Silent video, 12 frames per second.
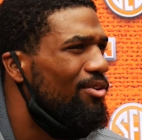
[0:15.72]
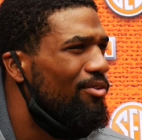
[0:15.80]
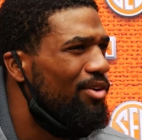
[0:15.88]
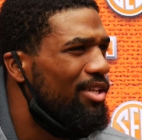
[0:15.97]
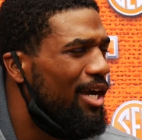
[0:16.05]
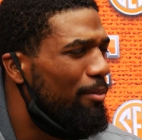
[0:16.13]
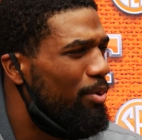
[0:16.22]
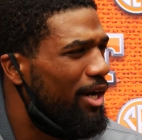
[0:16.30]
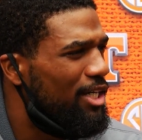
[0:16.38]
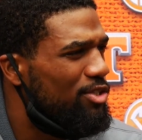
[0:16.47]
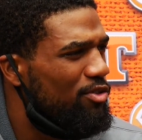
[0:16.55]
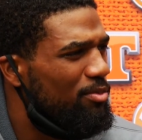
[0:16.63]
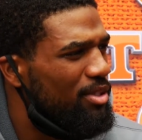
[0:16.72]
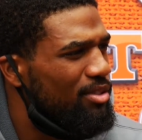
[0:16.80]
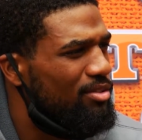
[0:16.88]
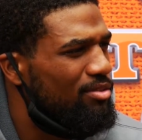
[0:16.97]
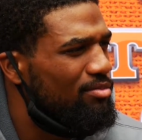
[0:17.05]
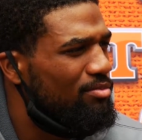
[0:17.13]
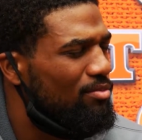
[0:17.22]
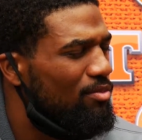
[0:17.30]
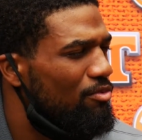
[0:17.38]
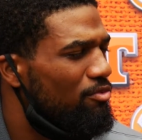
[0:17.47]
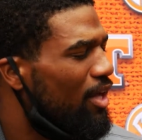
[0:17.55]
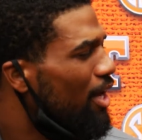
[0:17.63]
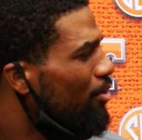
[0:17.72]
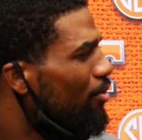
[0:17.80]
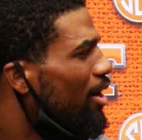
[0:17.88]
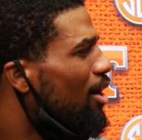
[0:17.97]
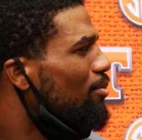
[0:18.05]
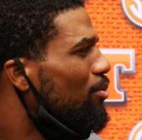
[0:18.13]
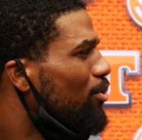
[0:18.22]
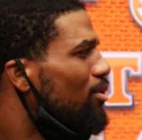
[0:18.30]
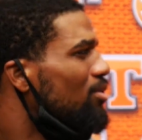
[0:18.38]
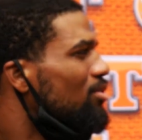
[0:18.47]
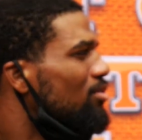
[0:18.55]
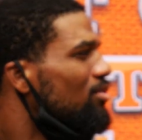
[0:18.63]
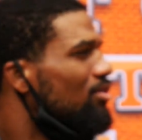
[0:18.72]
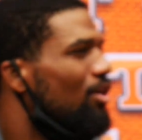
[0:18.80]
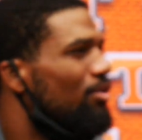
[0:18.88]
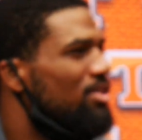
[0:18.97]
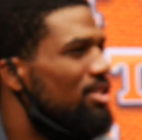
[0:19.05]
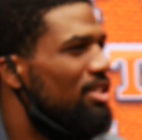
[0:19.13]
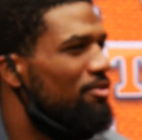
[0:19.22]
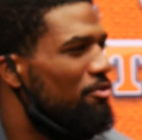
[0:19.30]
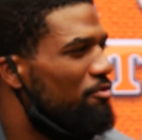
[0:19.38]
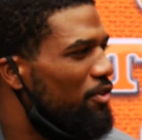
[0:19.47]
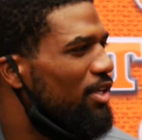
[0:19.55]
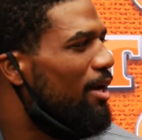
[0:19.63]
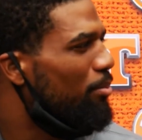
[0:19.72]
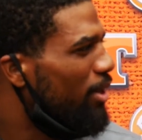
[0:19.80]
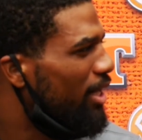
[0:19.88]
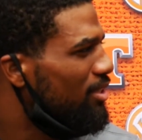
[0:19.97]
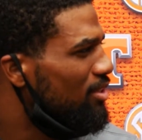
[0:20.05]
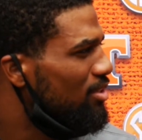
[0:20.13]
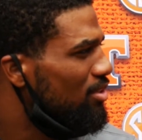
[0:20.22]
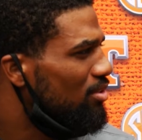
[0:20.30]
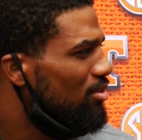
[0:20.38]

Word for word: Really, our practice. We've been flying around more. You know, it's a different feel at practice.